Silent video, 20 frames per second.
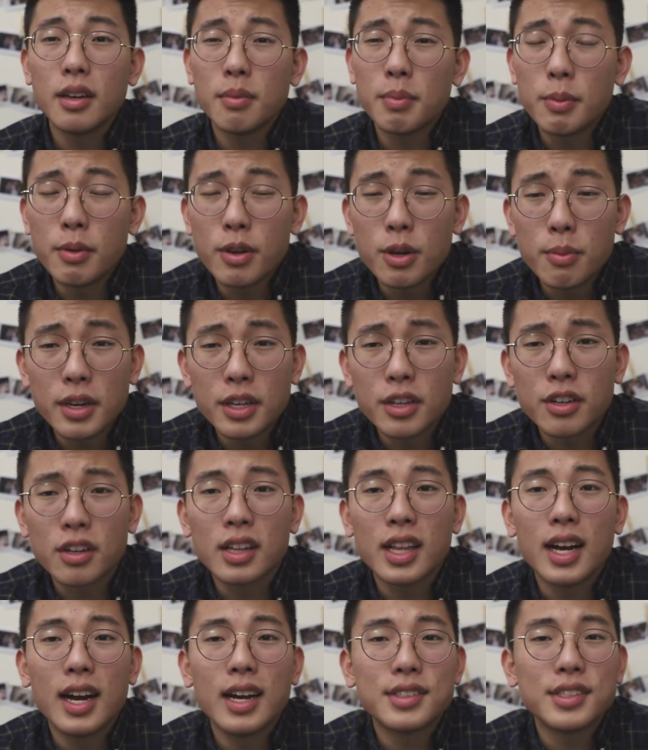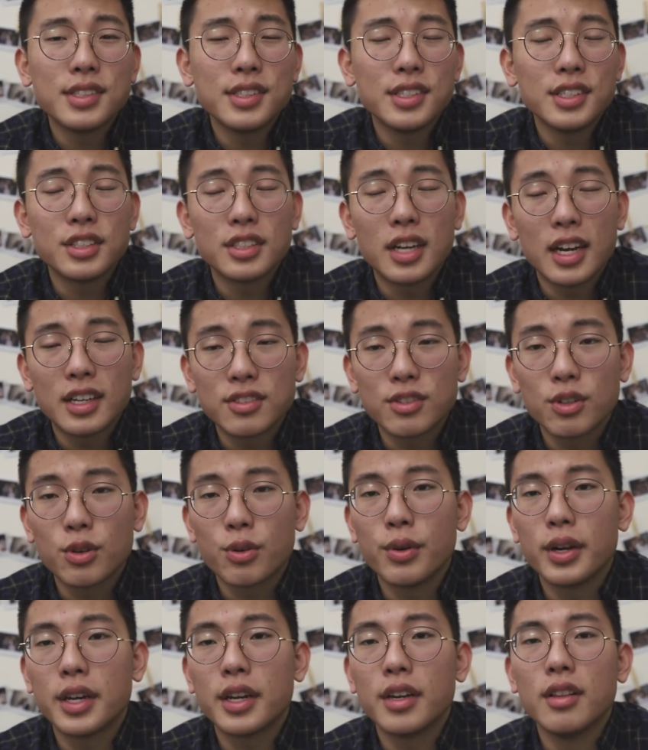people you meet in your classes and your
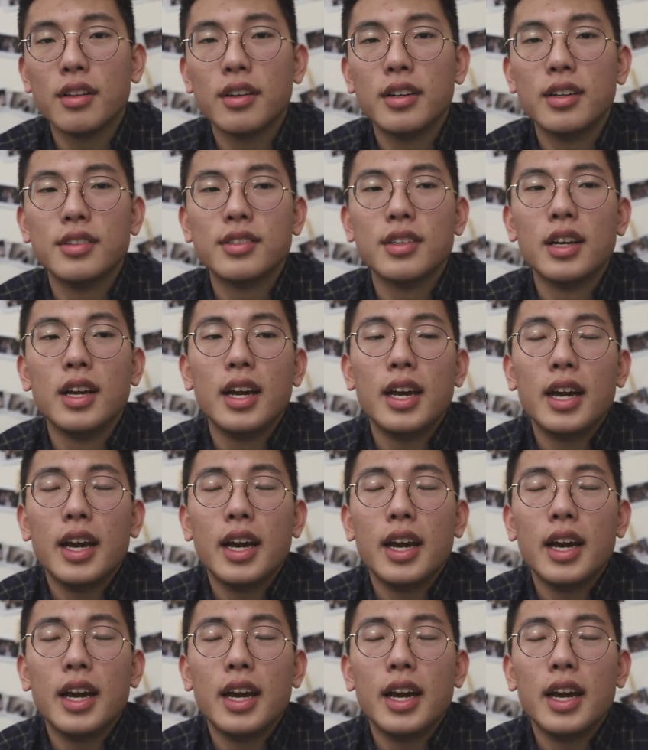extracurriculars.